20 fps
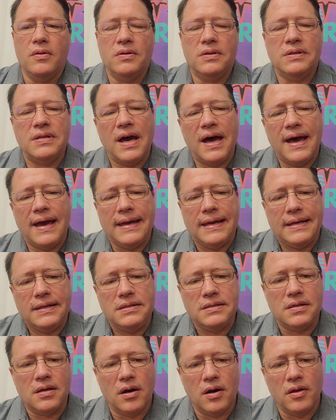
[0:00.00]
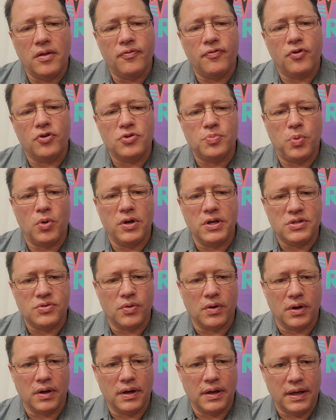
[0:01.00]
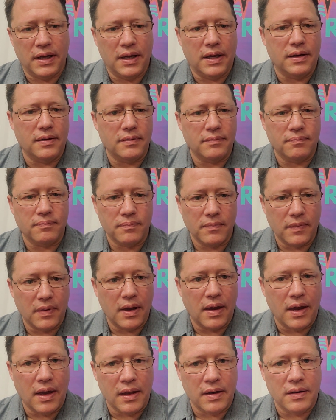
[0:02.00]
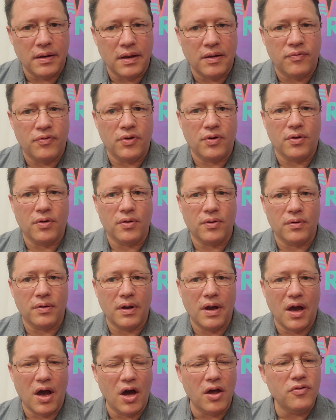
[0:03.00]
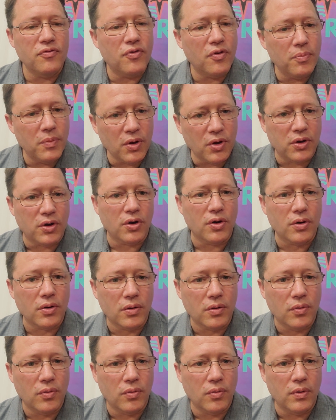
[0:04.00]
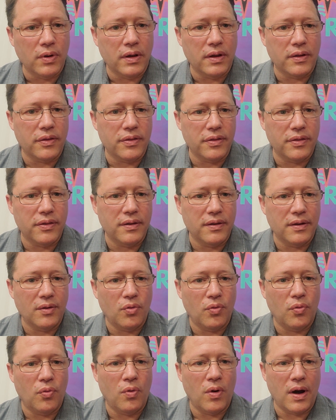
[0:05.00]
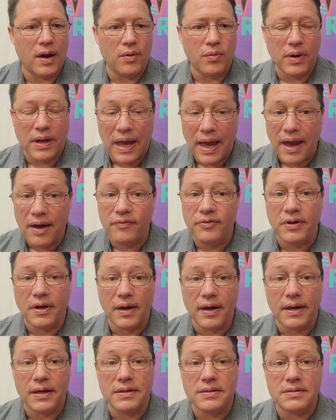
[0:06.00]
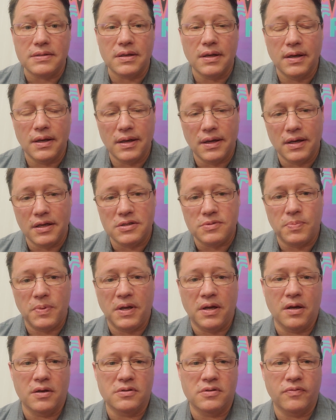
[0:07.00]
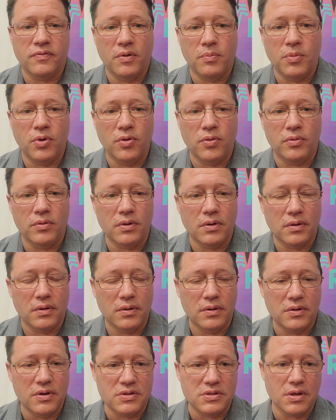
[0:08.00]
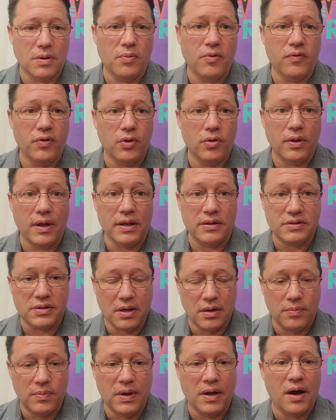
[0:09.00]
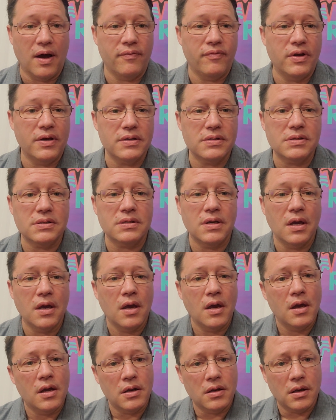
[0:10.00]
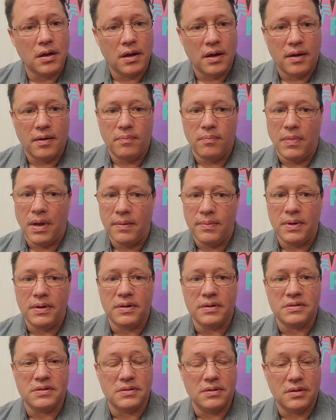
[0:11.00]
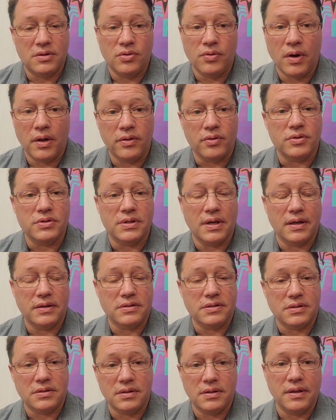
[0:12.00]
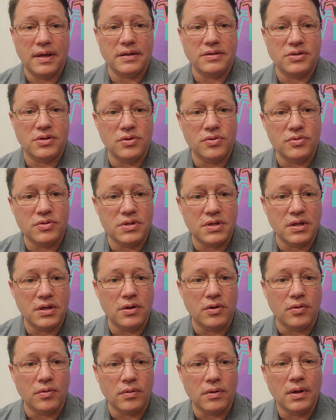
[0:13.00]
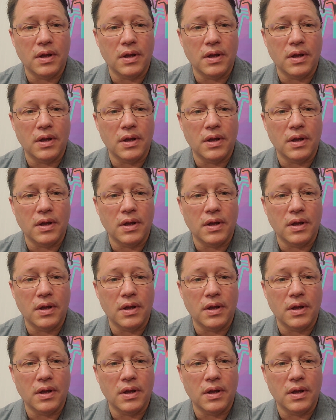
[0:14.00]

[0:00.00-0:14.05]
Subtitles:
tides are the first place we're going to hit. And if you're unfamiliar with why we have tides, it's because of the moon. To some of you, that's going to be obvious. Maybe to others, that's news to you.